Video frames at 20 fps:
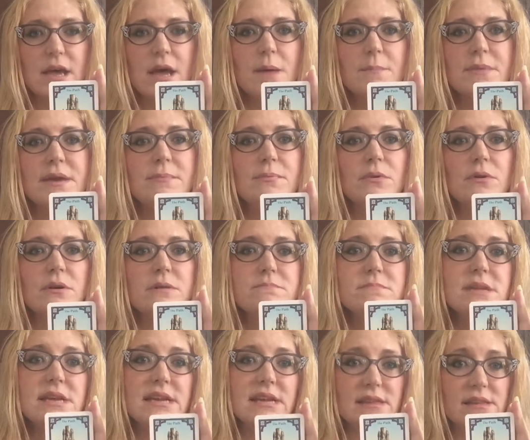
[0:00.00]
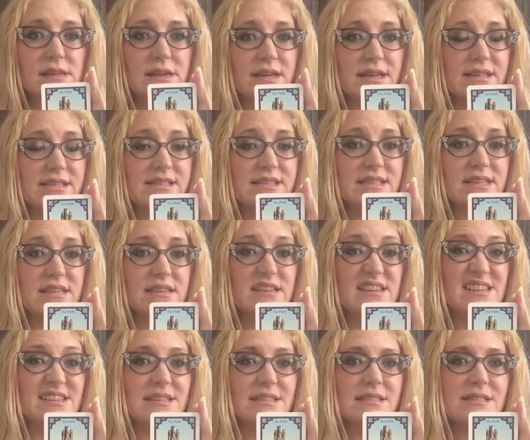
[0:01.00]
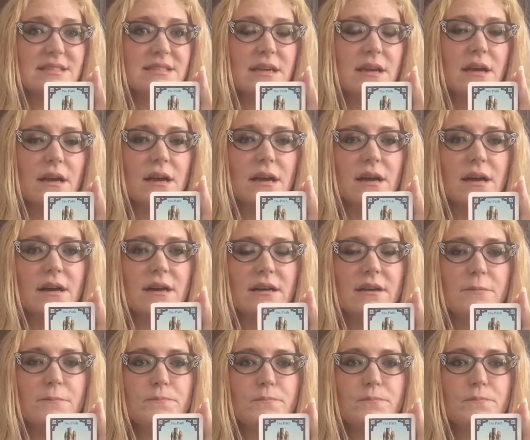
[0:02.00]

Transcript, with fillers: people immediately see this uh,